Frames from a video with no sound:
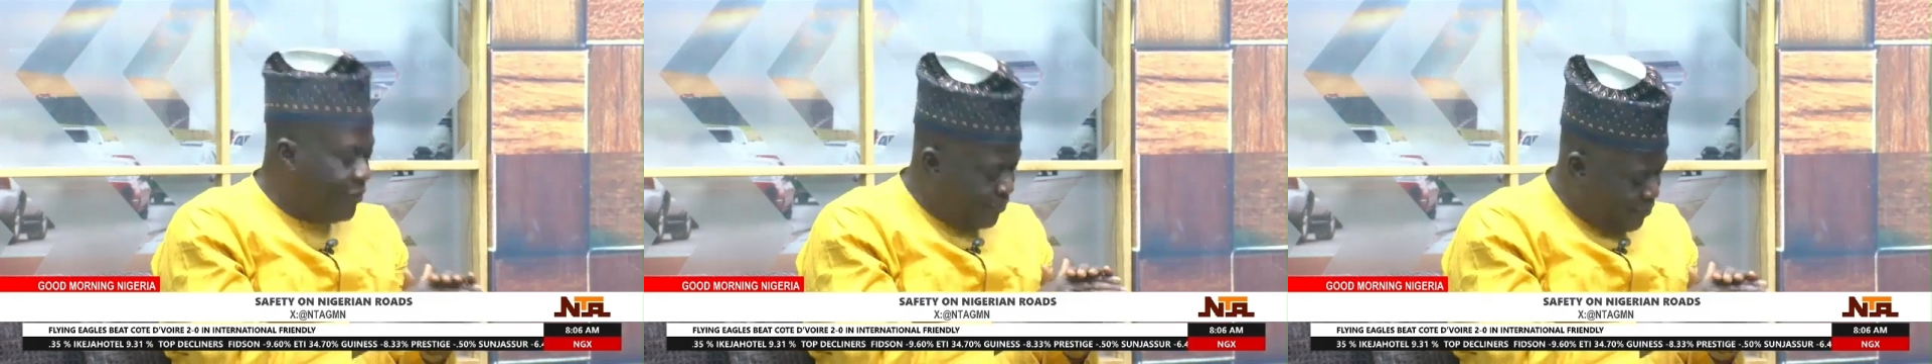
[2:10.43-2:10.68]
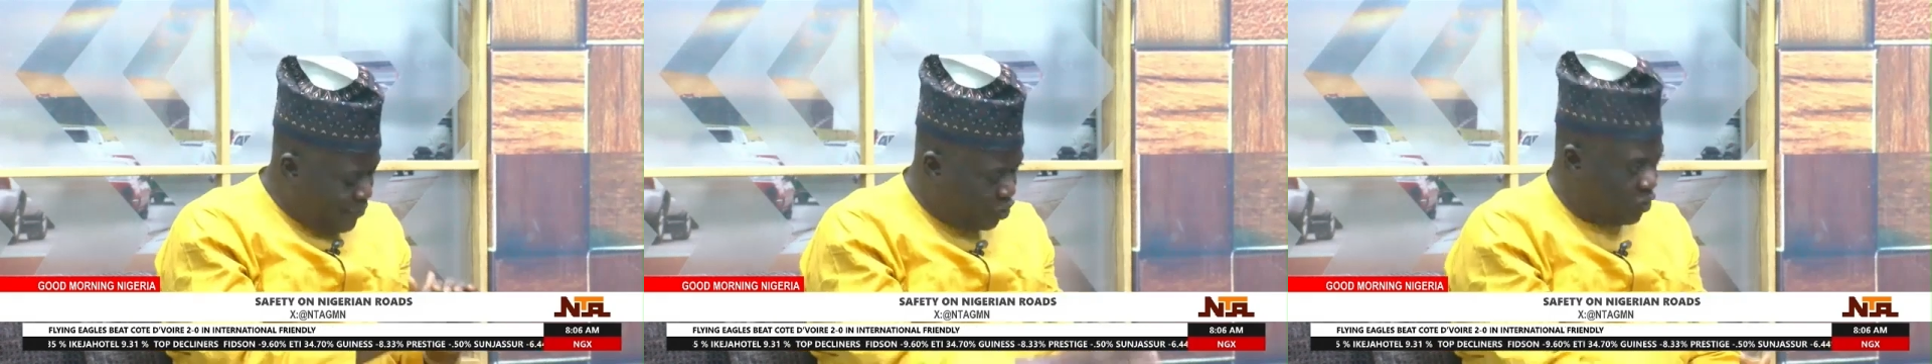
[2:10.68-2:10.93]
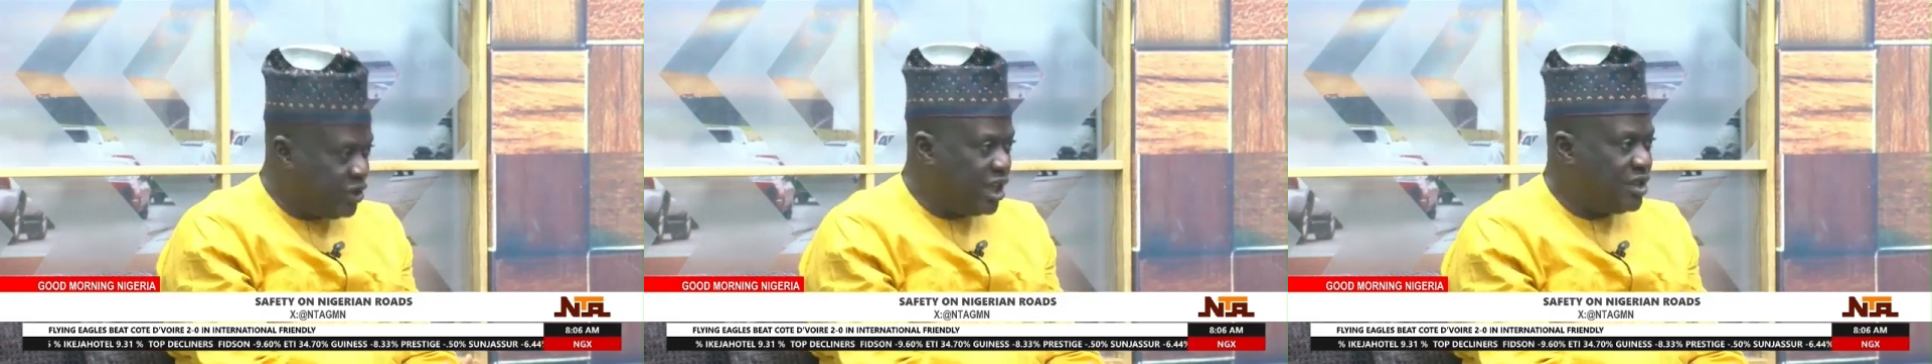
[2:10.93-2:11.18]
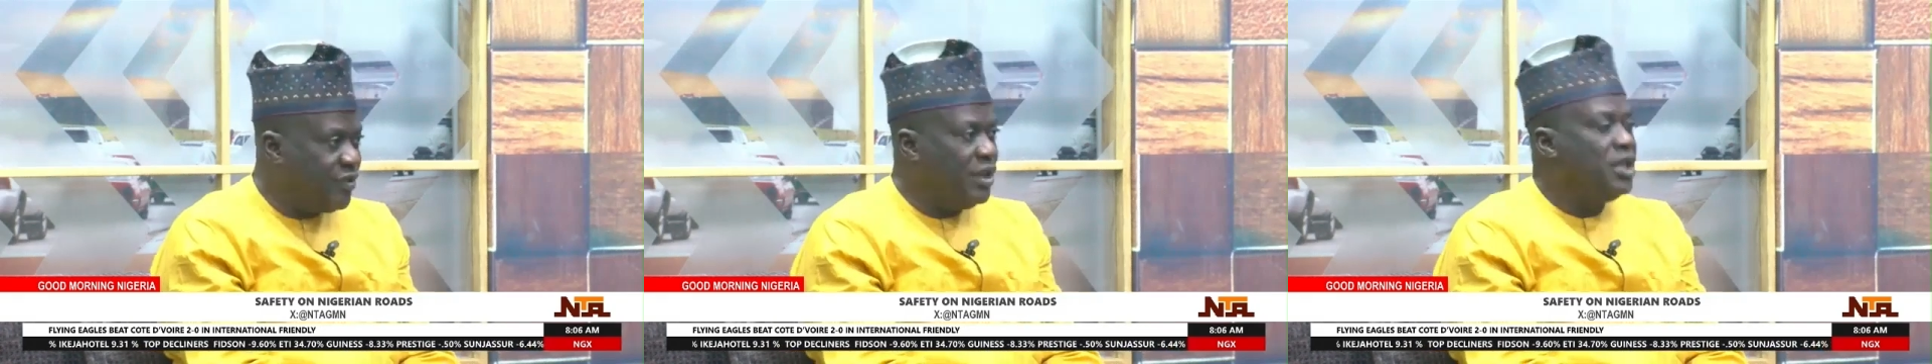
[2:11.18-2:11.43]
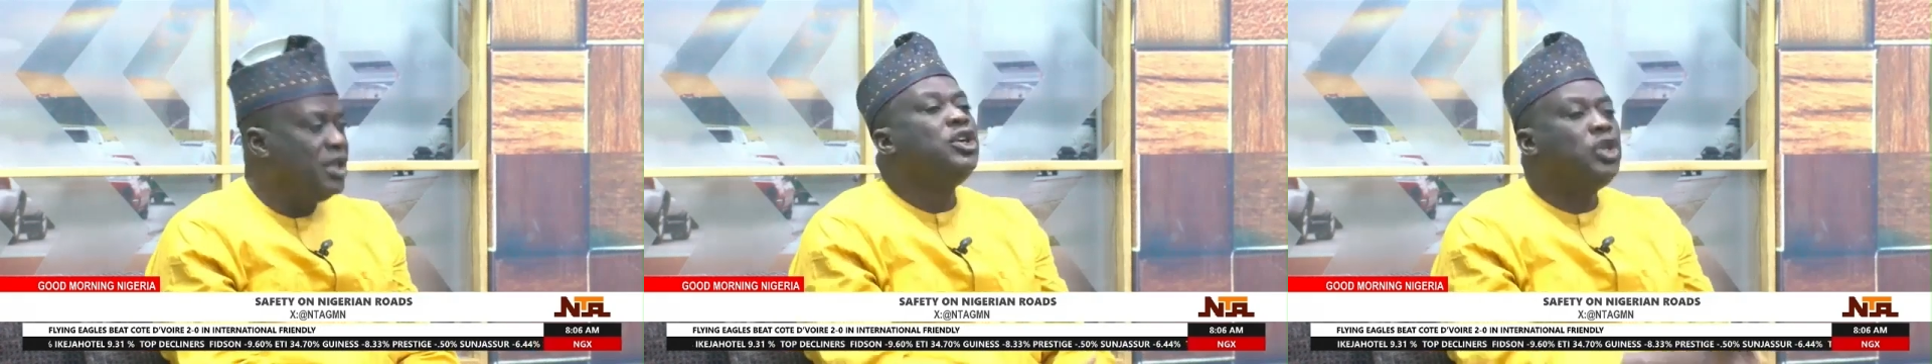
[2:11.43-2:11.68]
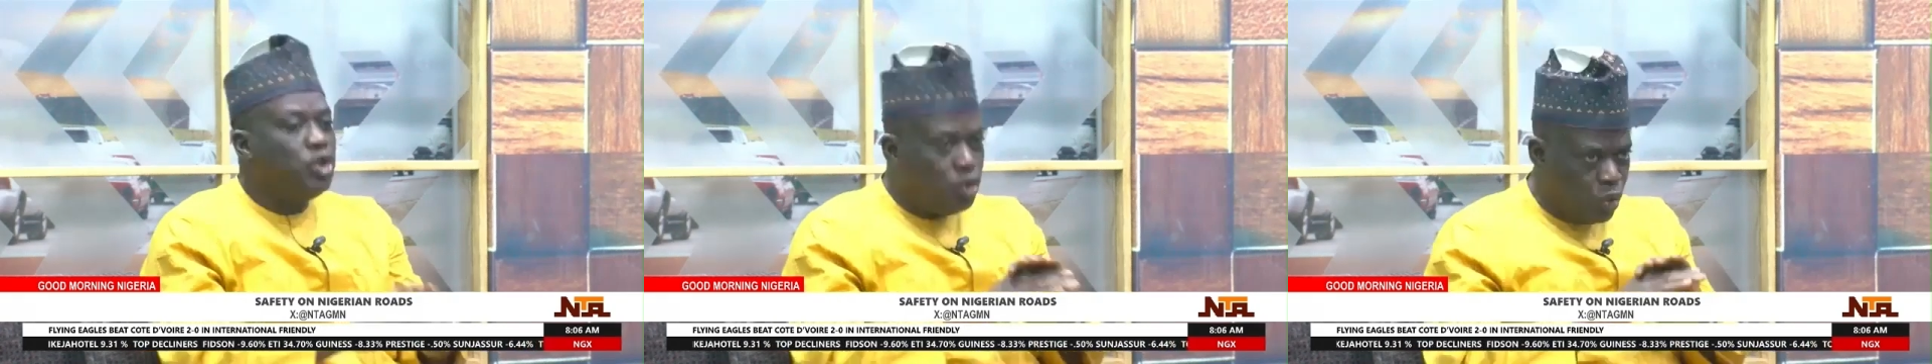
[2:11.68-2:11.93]
successfully,
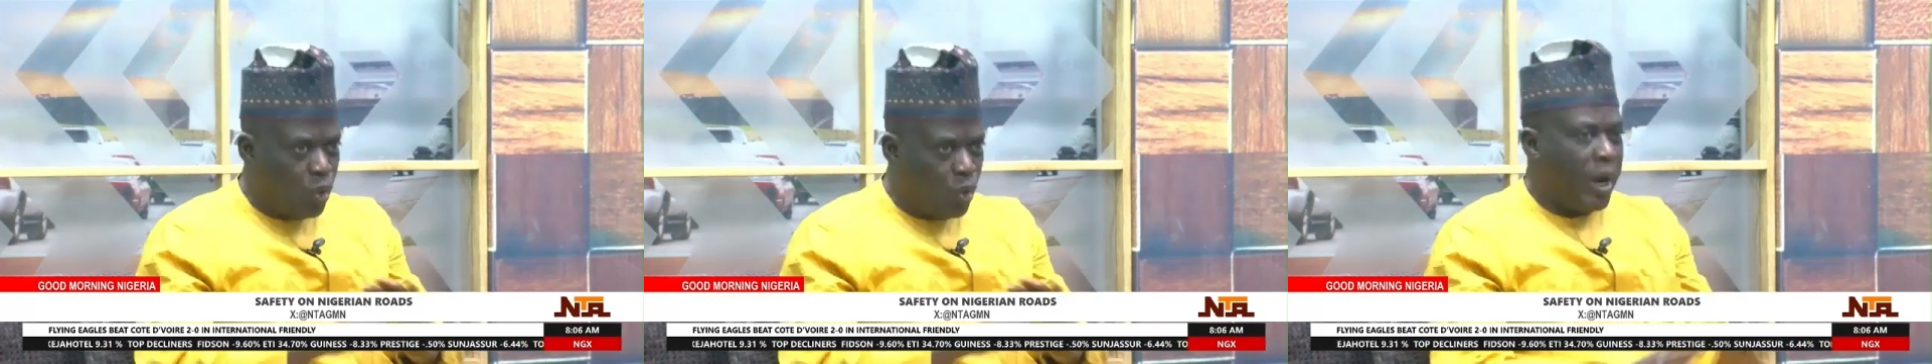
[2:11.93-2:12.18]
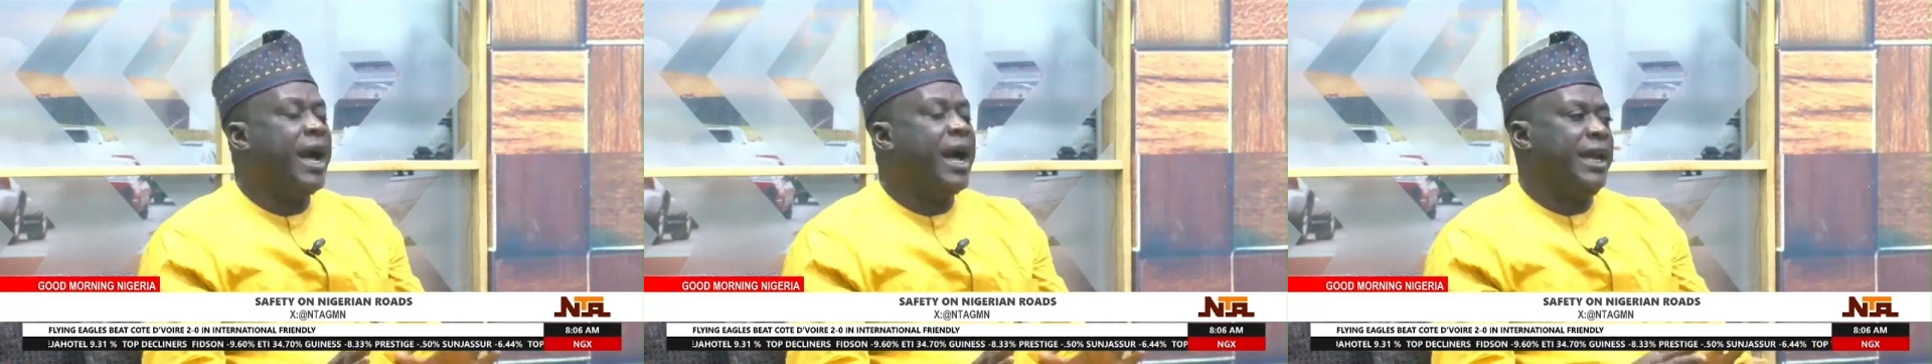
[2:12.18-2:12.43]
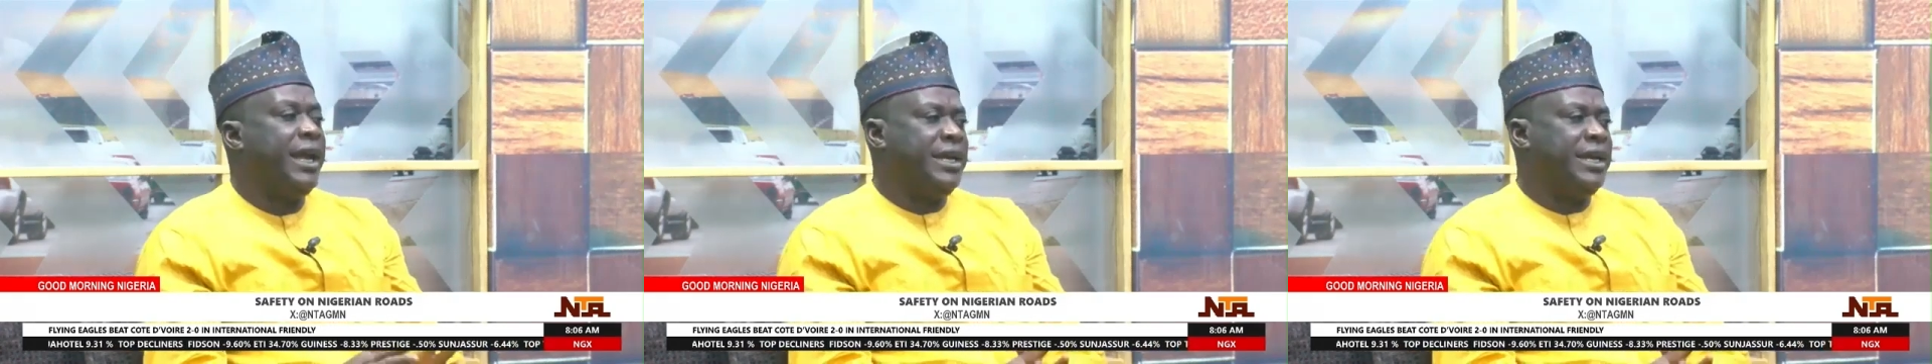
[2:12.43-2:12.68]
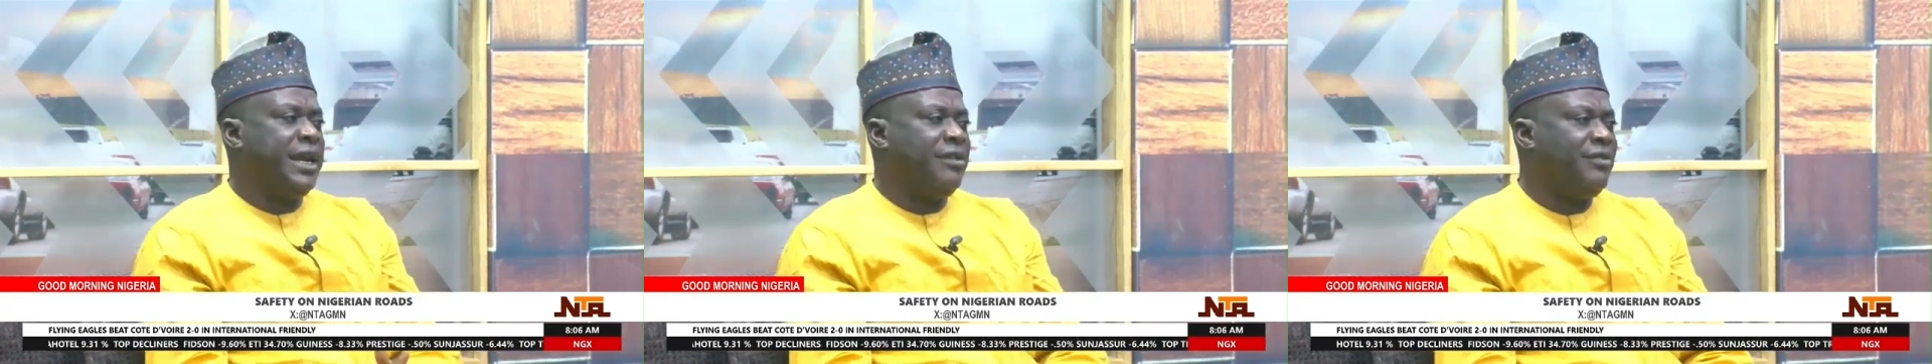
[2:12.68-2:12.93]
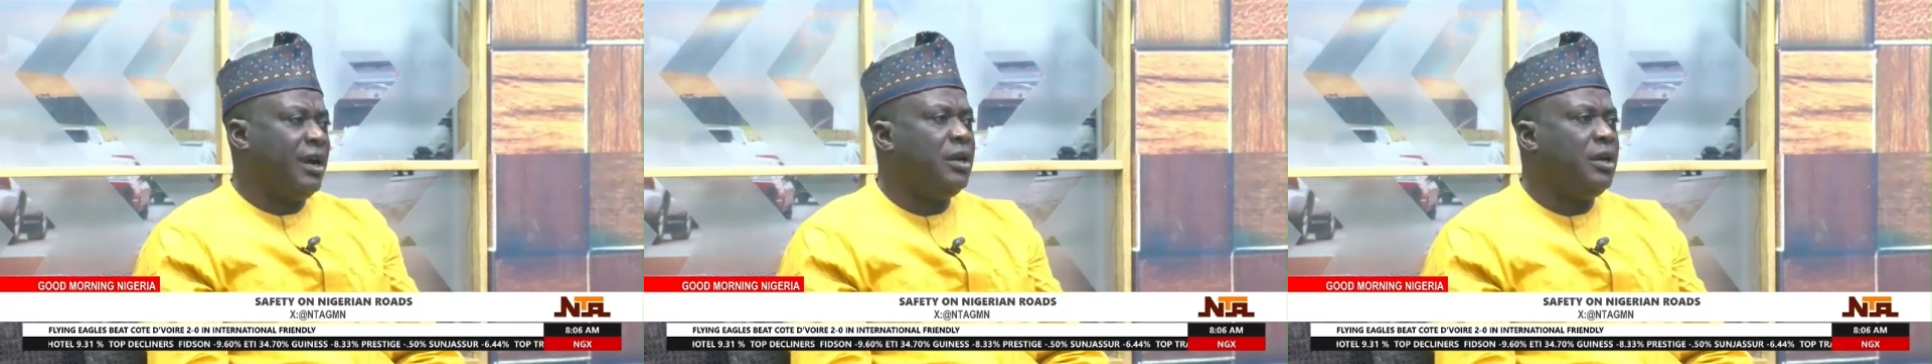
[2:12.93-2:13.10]
you are a driver.